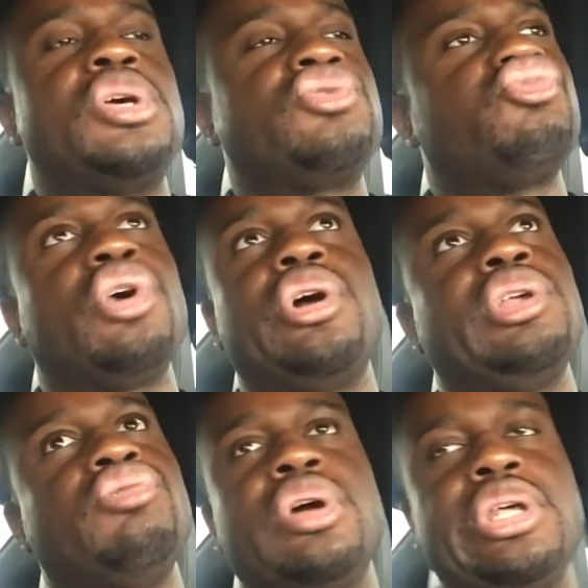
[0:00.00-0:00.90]
was
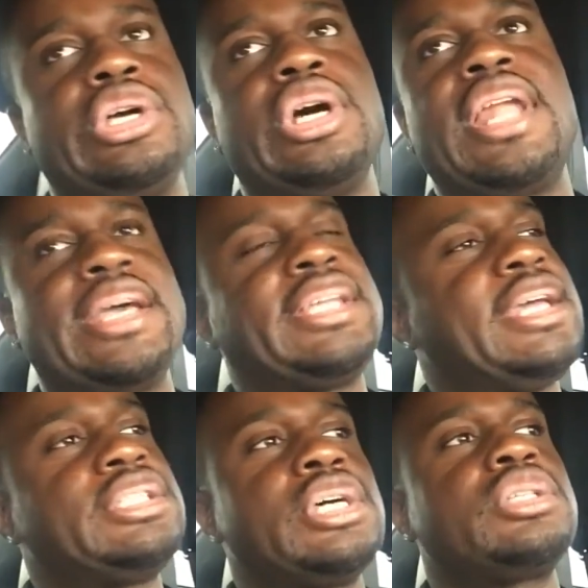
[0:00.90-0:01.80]
really, really good. Like,
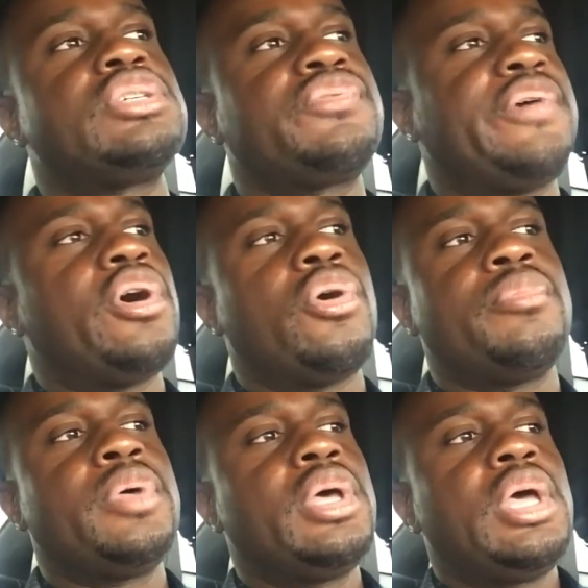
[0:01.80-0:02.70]
they took this
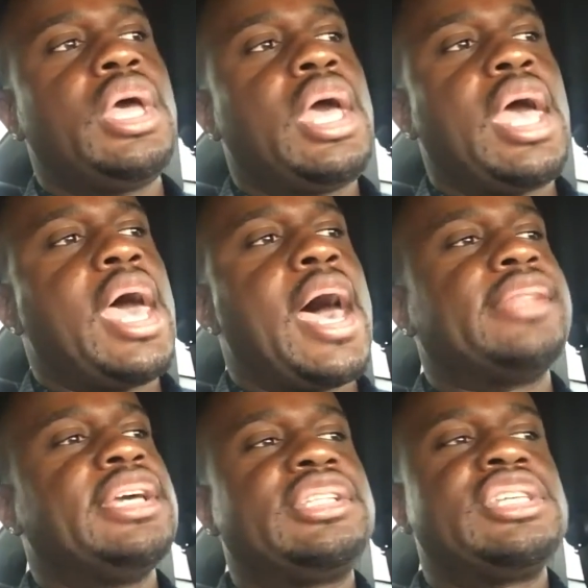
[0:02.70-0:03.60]
film. I
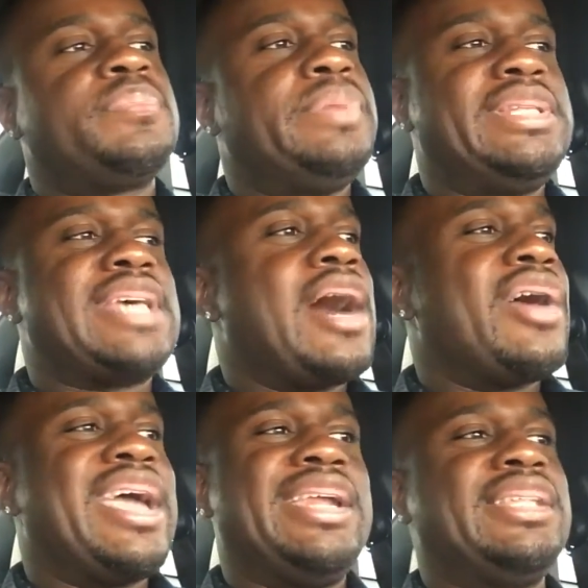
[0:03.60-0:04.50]
think this beats out
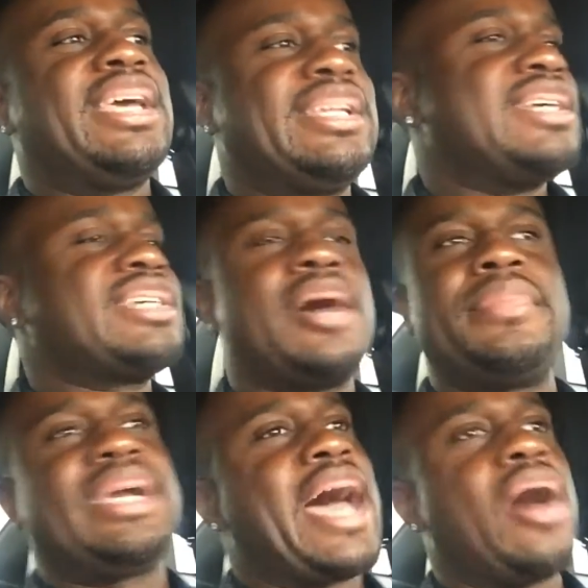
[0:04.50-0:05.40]
anything that's
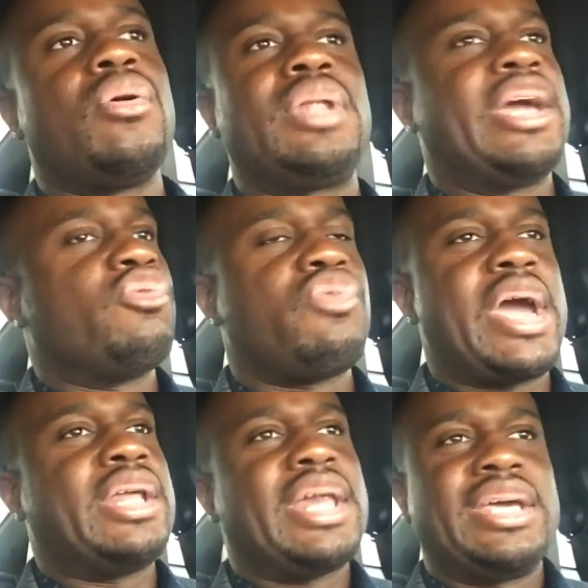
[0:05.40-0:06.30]
coming out, like,
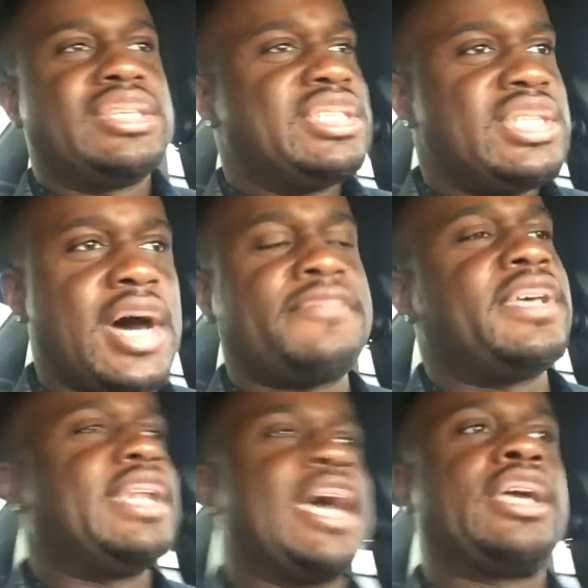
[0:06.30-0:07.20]
right? Like, it's
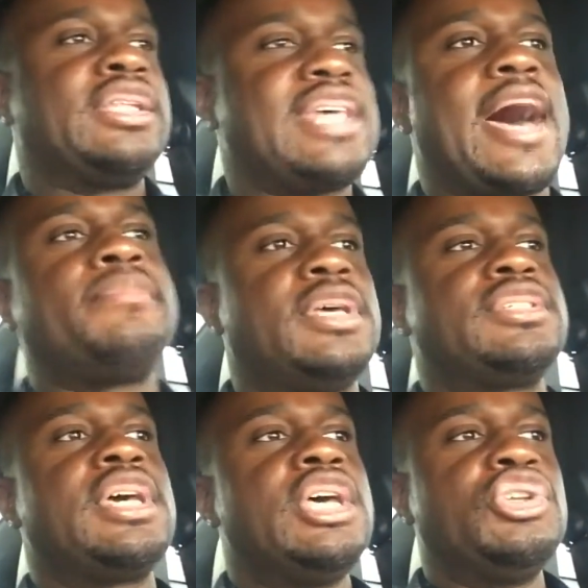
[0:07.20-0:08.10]
nothing that can top
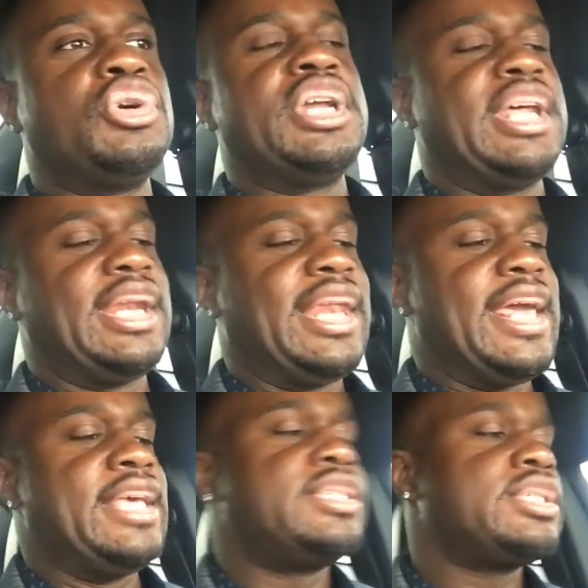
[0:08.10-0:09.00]
this. You can at
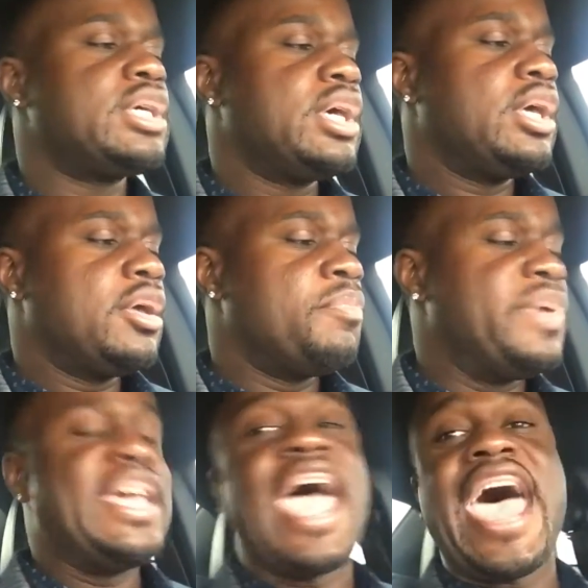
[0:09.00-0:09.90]
least
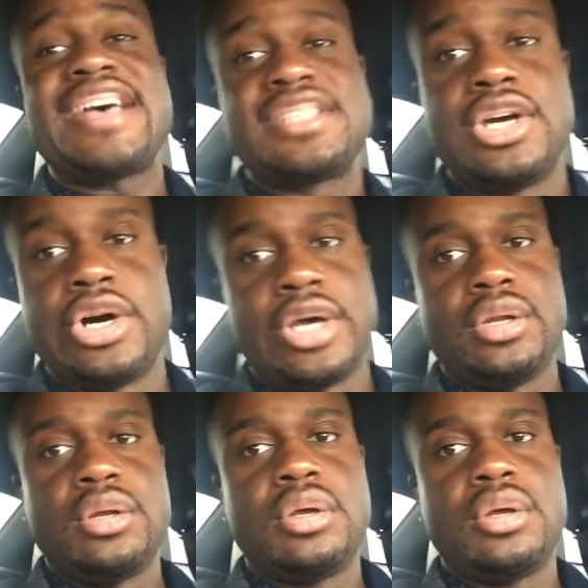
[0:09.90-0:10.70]
be as good.